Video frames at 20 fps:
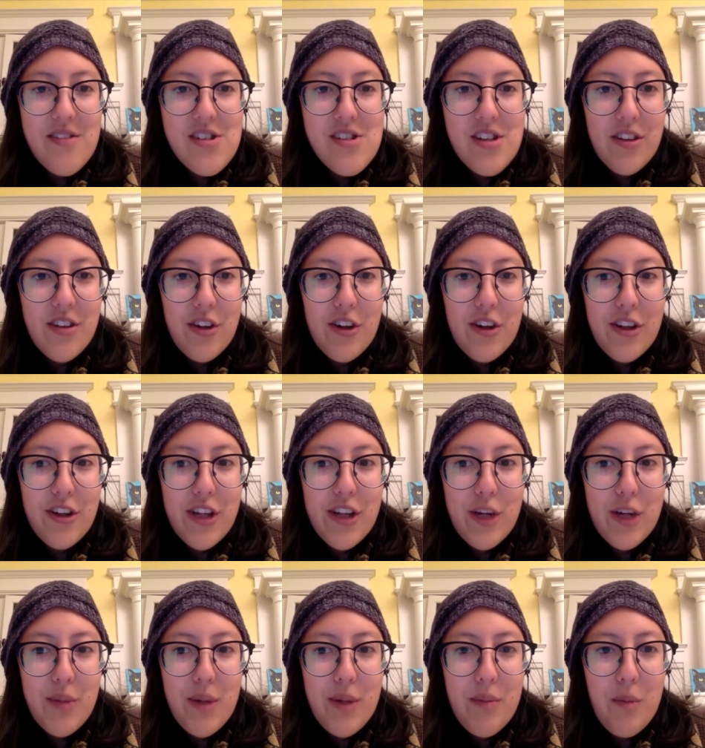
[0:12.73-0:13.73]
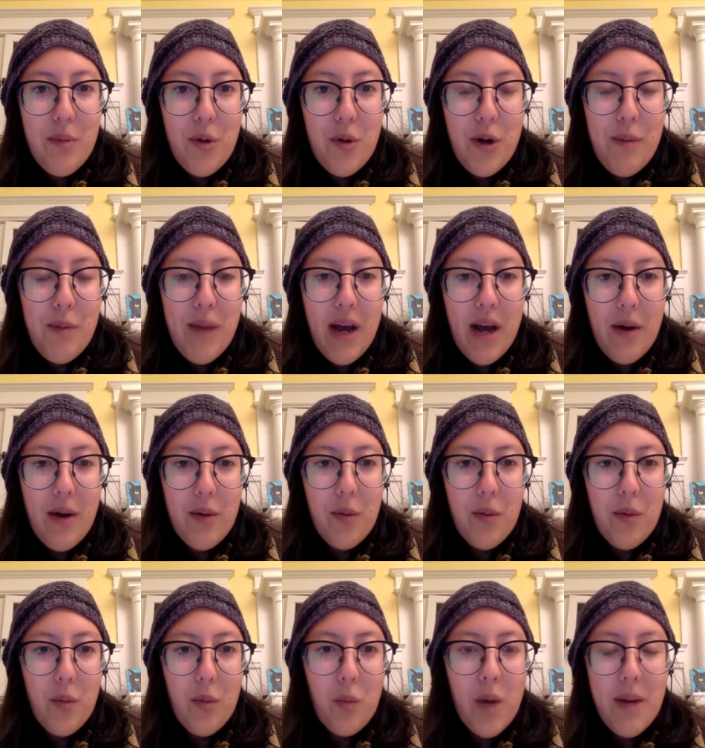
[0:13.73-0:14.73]
to learn a little bit more about
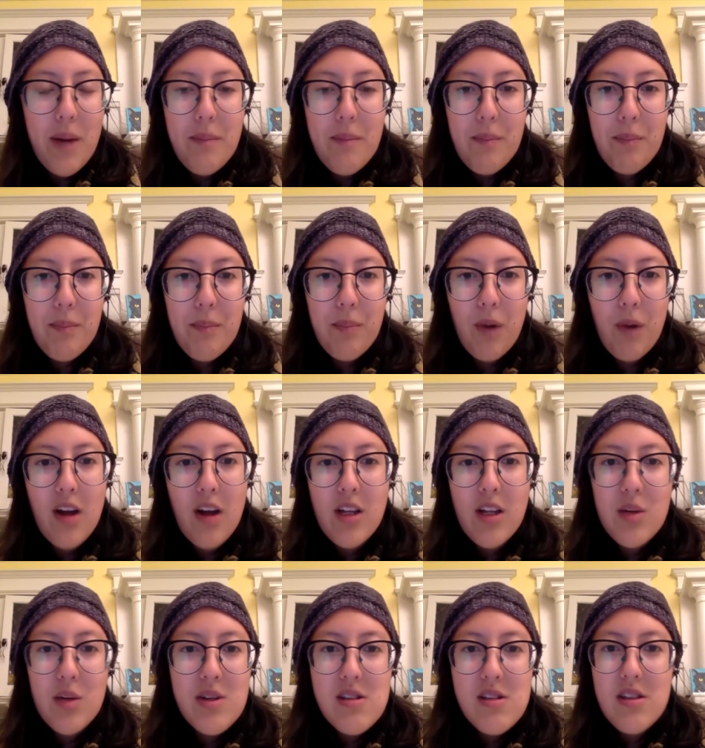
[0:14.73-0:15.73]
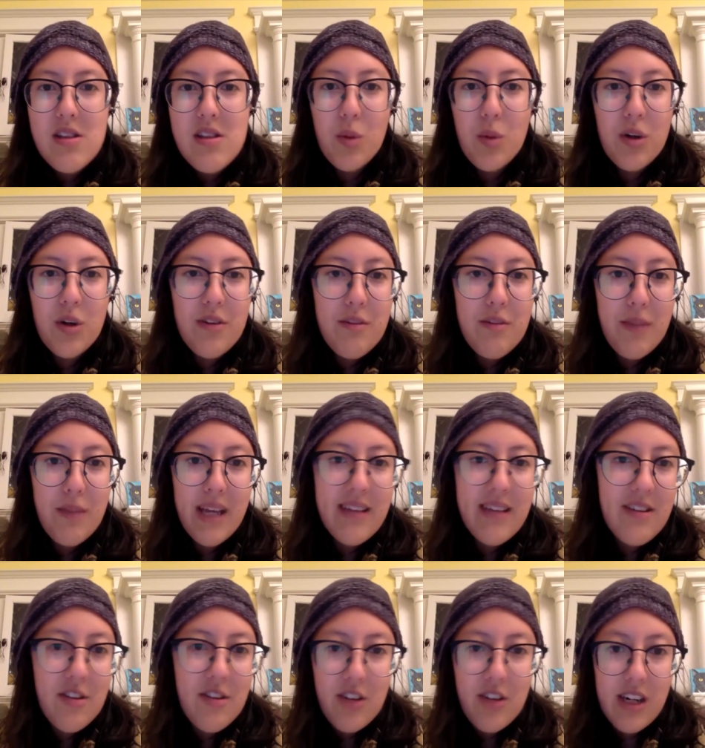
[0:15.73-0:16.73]
what brought you into the world of
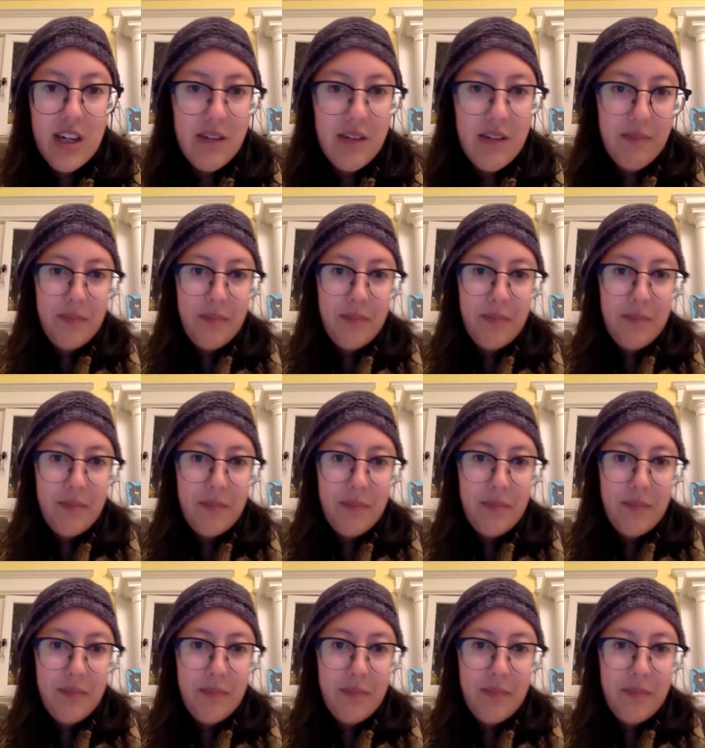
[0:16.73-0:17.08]
pastry.